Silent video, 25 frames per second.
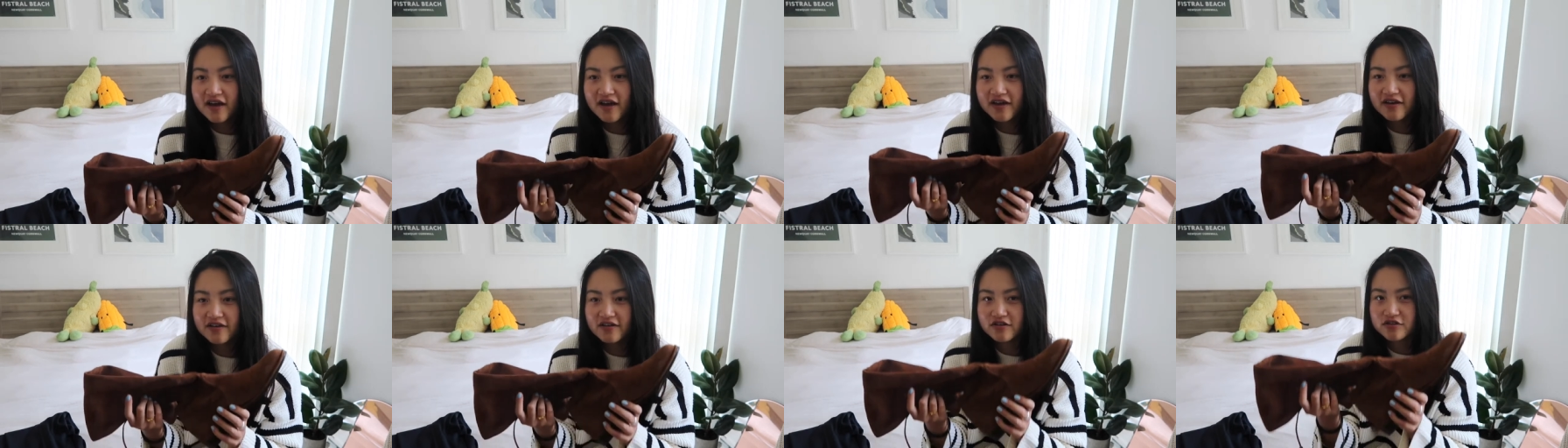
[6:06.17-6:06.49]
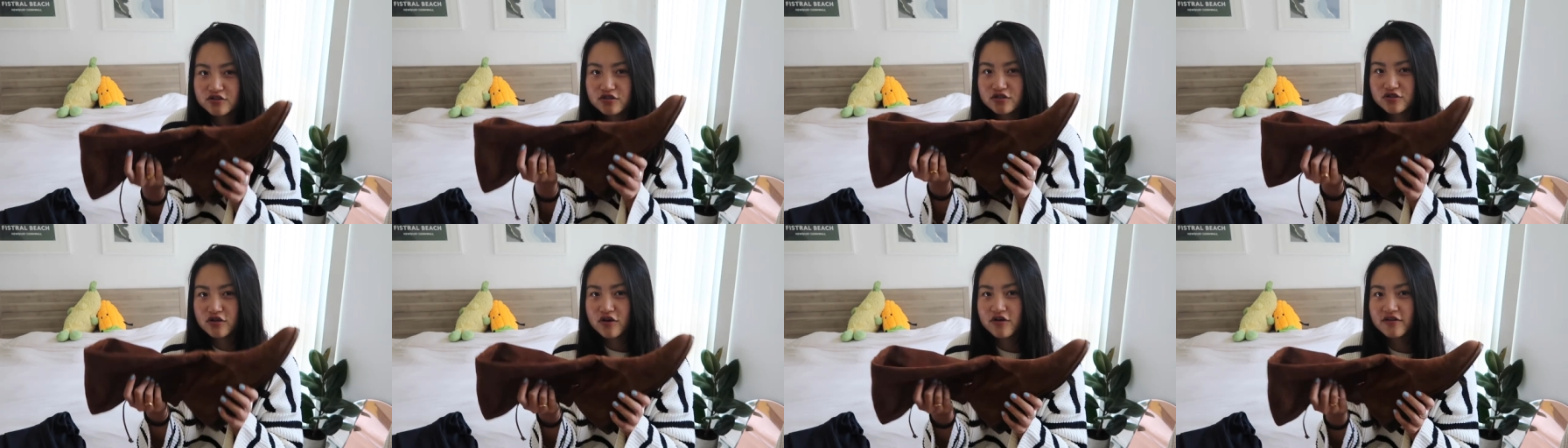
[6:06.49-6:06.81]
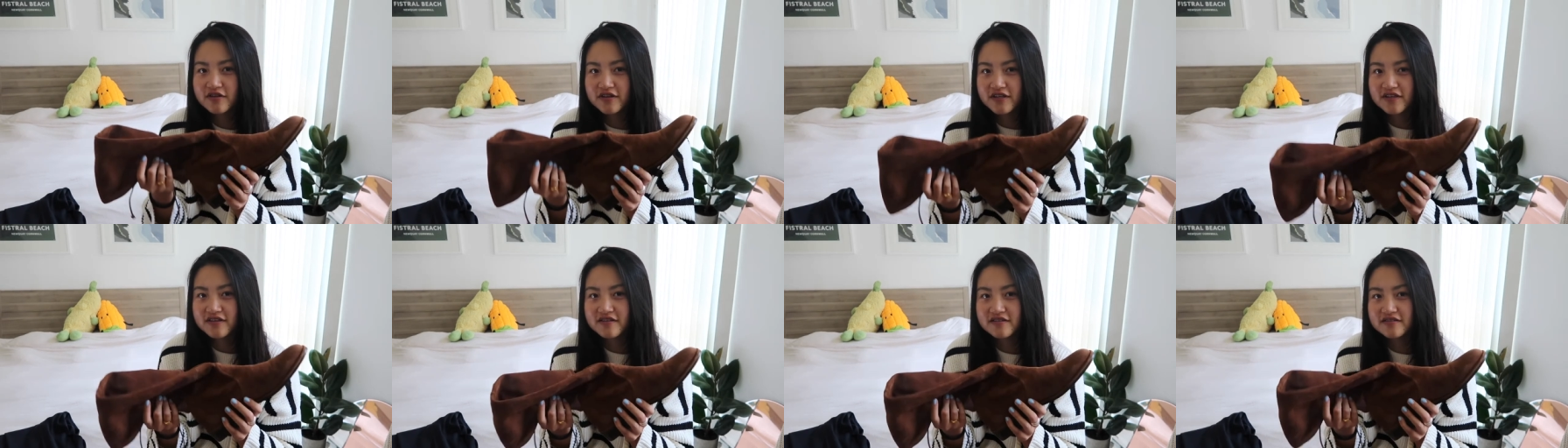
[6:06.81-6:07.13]
and saw
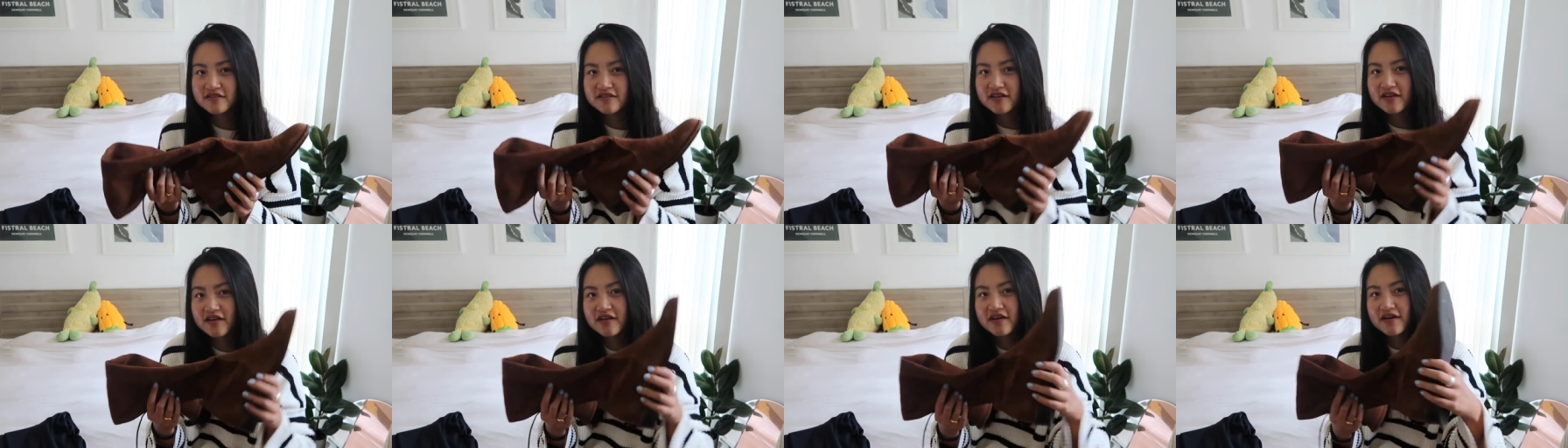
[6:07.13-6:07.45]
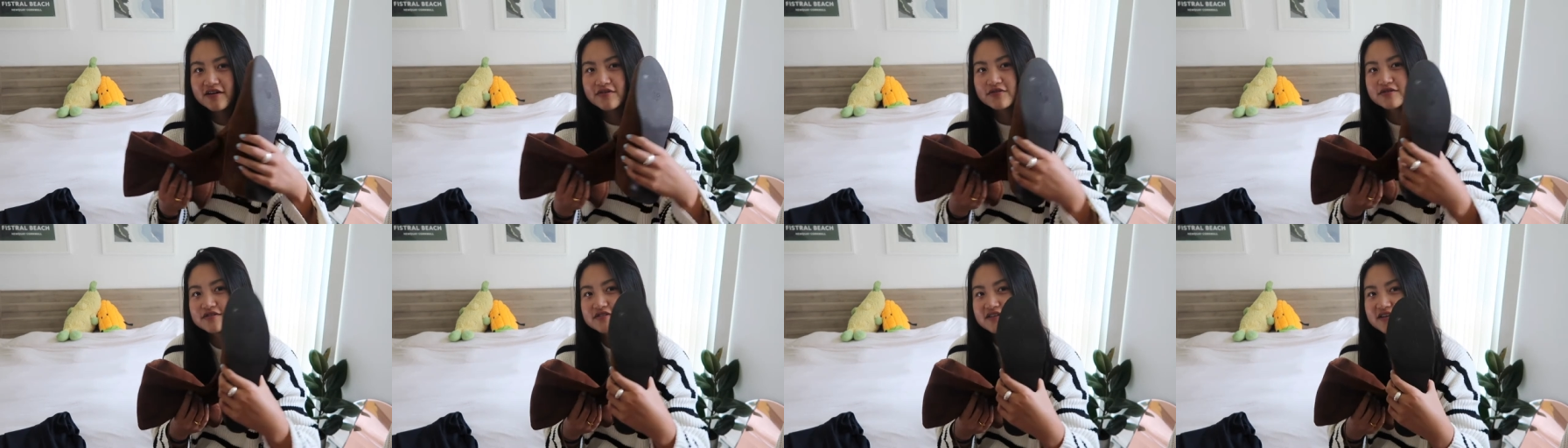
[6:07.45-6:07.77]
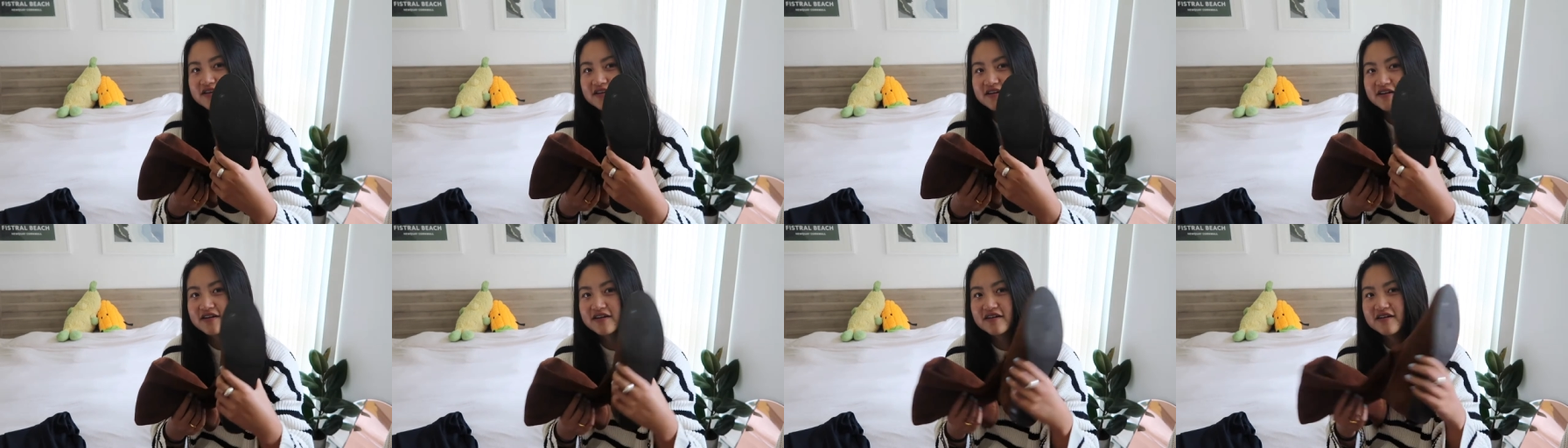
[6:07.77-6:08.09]
these and I was
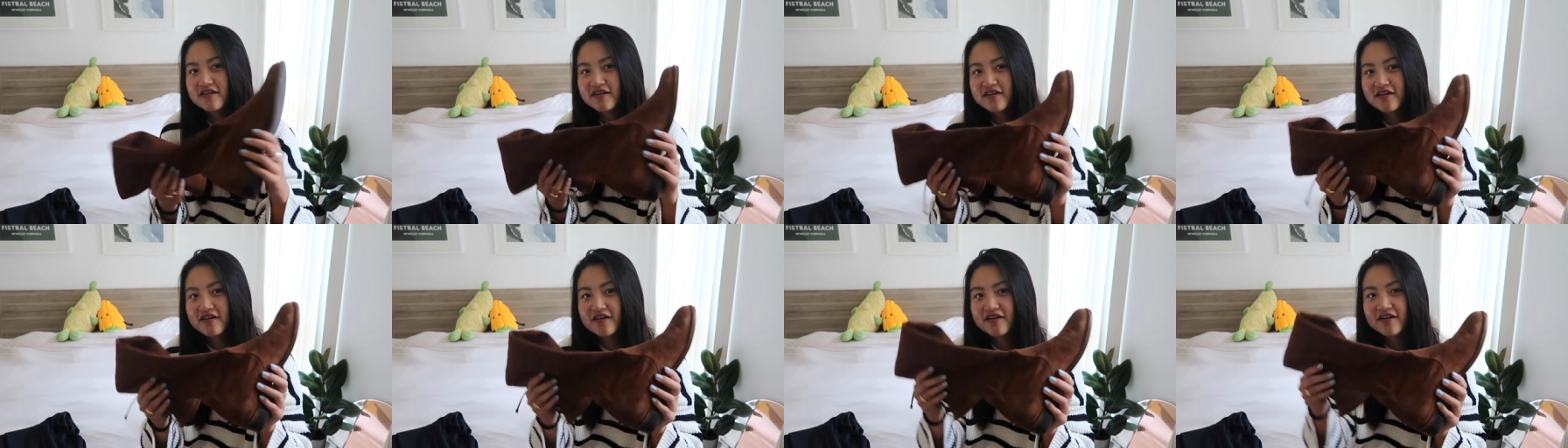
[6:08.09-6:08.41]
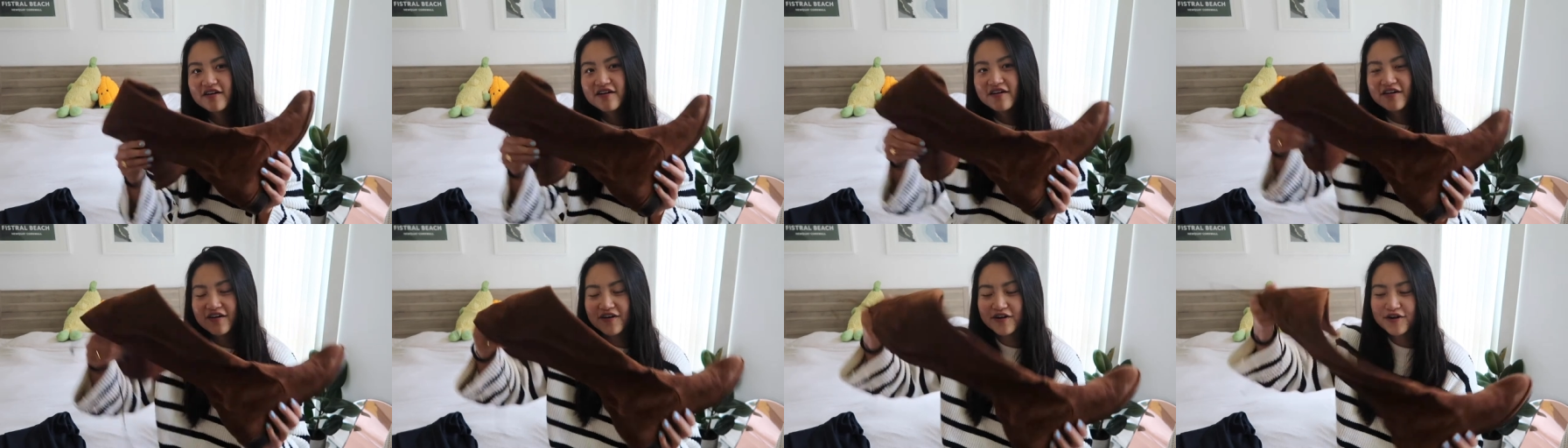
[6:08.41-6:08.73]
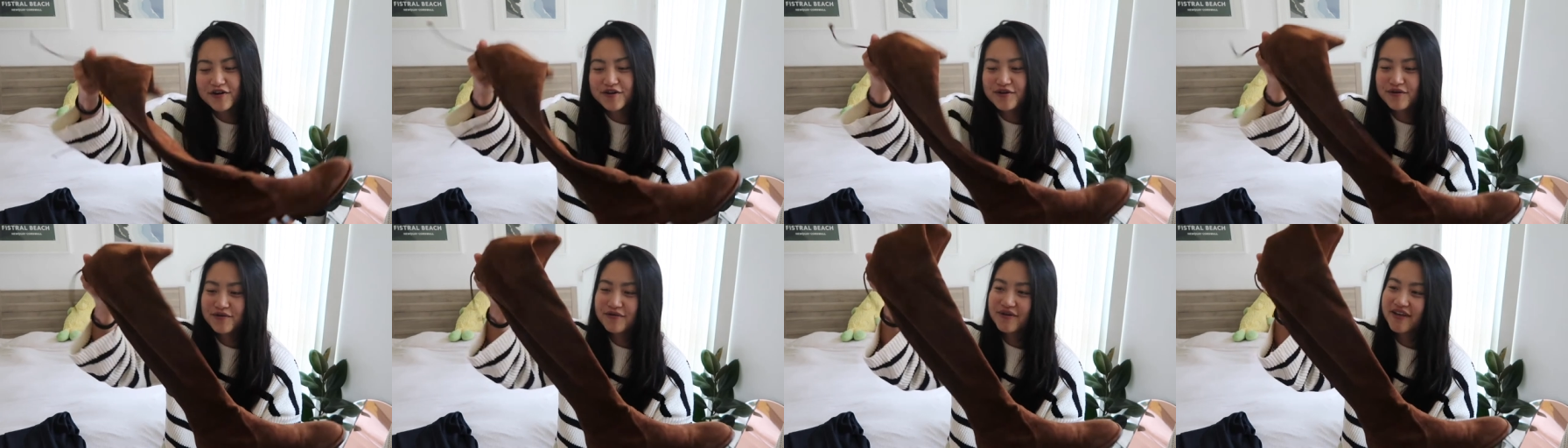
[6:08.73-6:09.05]
like, are
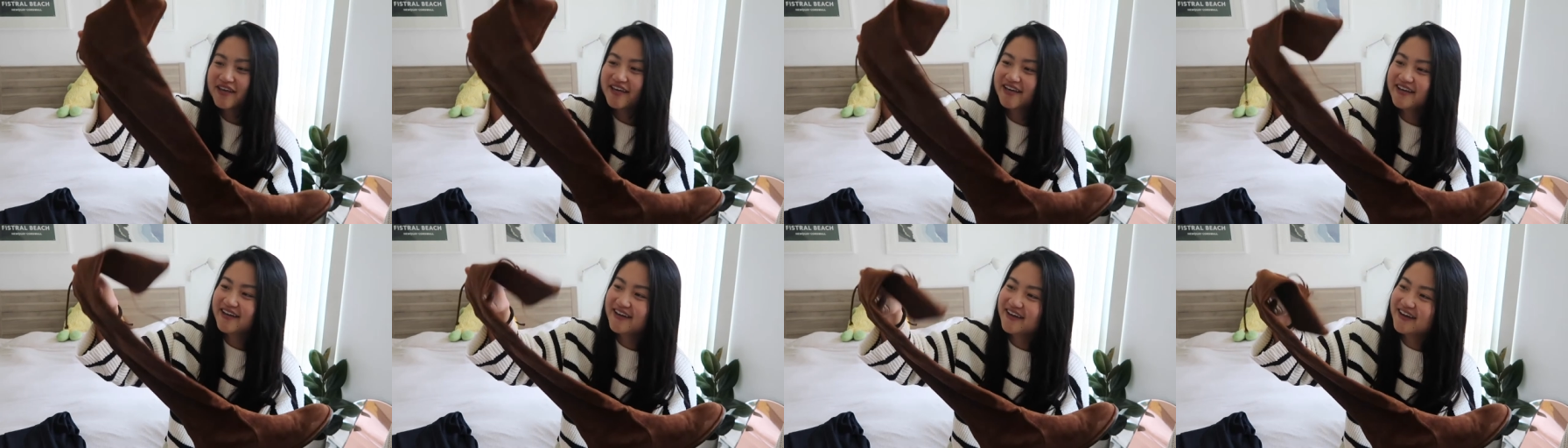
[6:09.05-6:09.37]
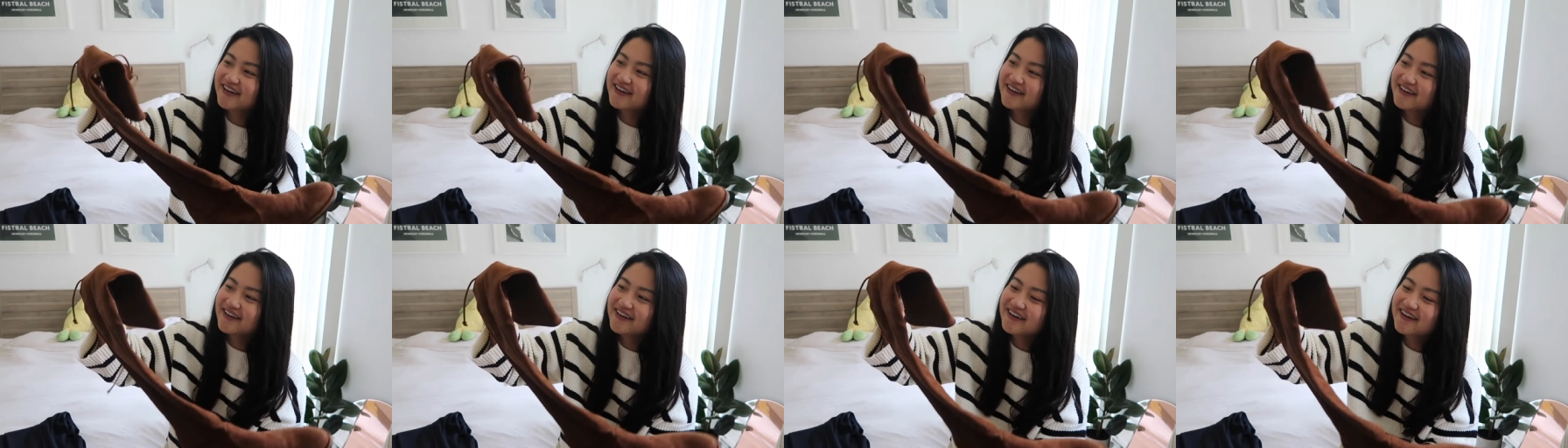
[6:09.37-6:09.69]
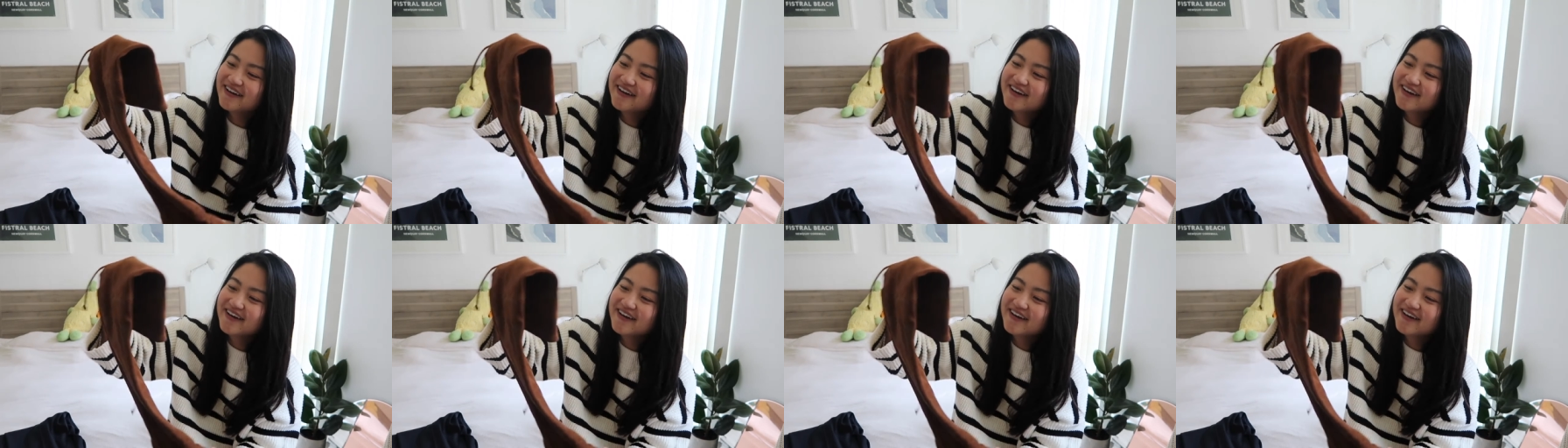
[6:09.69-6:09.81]
you kidding?